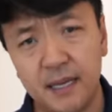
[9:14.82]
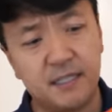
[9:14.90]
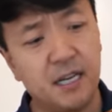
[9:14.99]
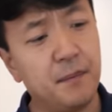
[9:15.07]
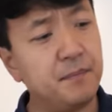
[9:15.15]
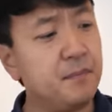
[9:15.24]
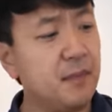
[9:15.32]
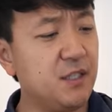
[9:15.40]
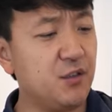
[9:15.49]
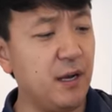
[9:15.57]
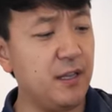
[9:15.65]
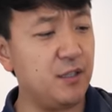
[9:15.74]
Next up,
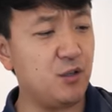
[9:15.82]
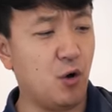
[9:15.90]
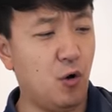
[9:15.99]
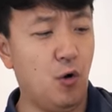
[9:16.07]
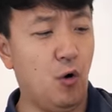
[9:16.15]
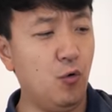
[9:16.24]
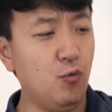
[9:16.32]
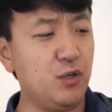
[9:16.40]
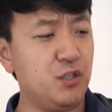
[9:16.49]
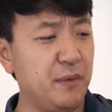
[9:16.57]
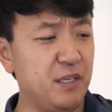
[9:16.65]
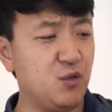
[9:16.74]
let's try this. Hong,
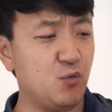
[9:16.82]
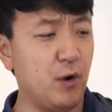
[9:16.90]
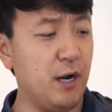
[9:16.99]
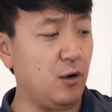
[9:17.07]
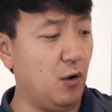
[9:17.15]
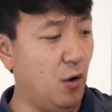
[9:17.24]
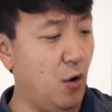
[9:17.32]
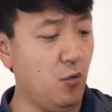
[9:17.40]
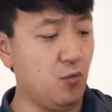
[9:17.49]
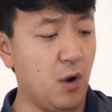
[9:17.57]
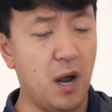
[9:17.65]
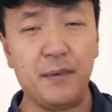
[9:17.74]
which means red.
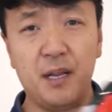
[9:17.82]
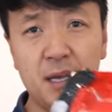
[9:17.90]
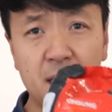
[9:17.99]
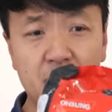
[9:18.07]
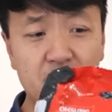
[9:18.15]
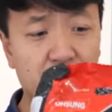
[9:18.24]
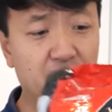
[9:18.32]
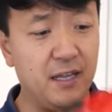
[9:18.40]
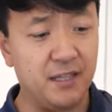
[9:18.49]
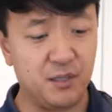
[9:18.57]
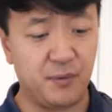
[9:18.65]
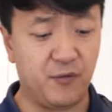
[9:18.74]
Hong ramen. Never
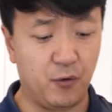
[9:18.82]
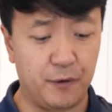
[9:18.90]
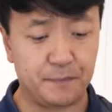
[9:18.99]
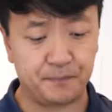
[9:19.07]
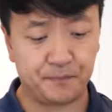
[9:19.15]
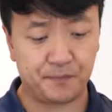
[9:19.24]
had this before.